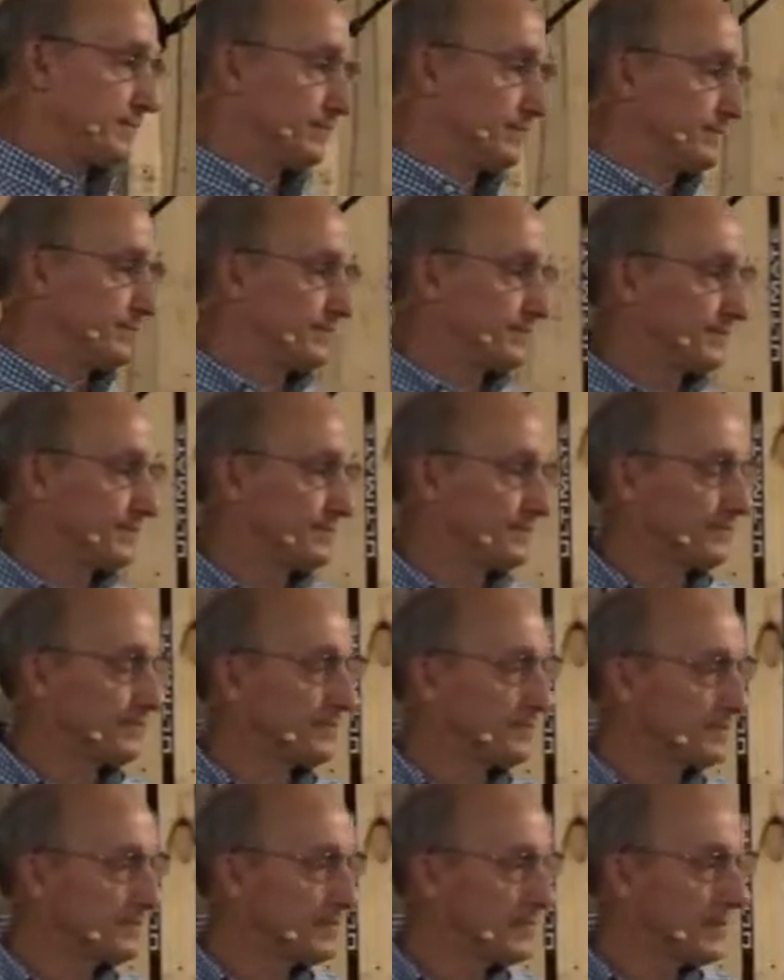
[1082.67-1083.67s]

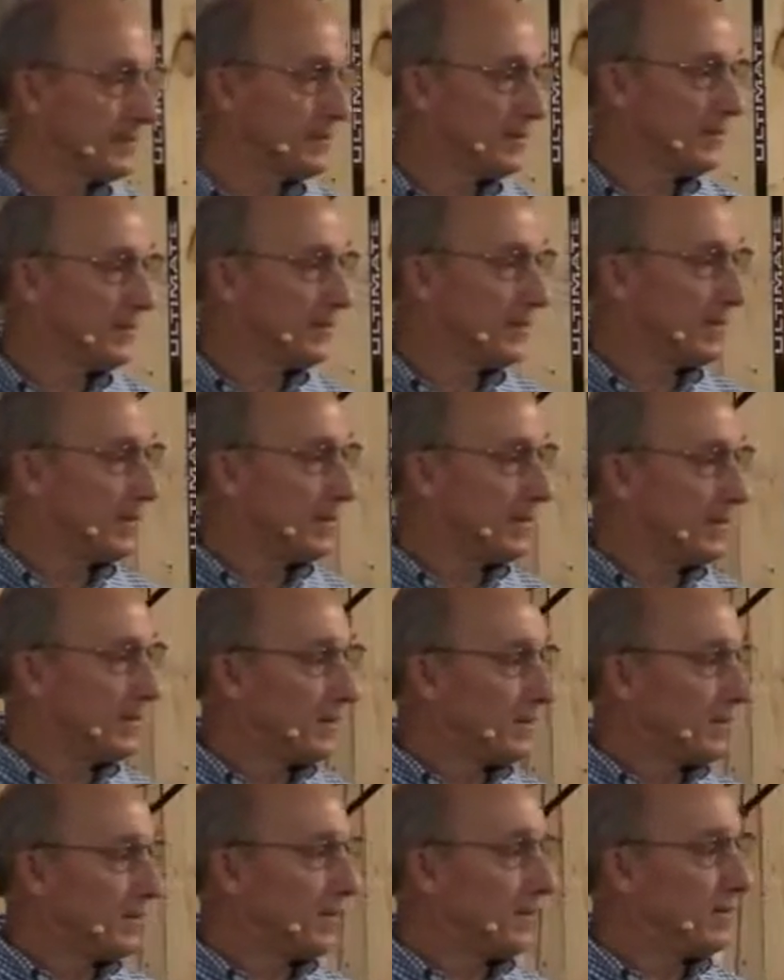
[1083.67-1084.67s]

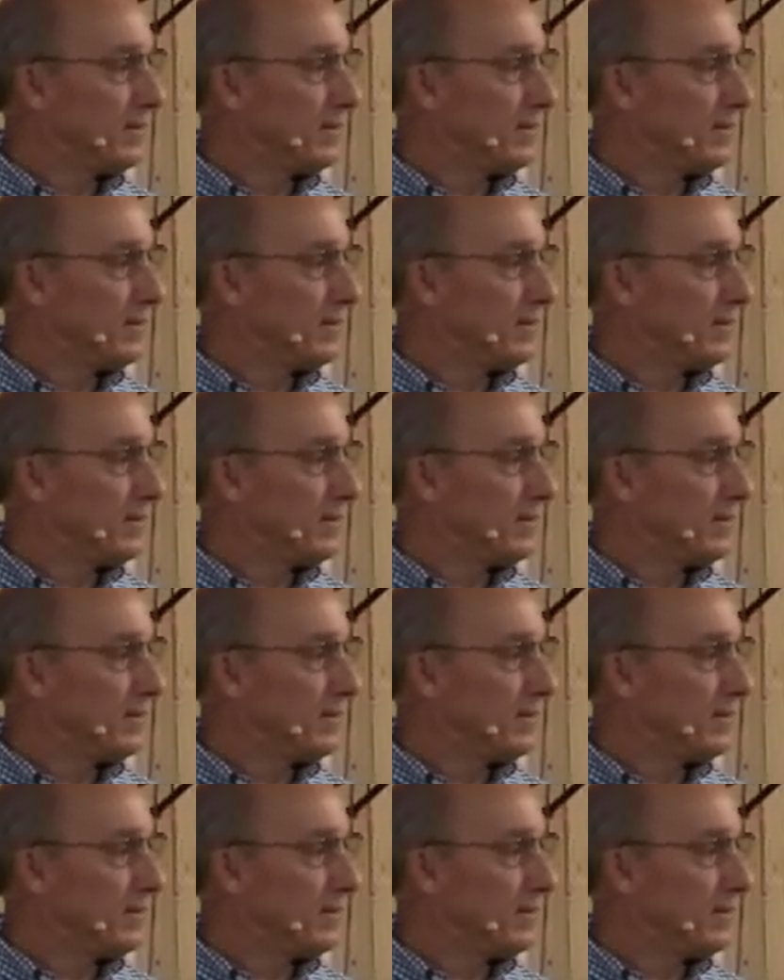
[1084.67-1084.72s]
Nothing is said.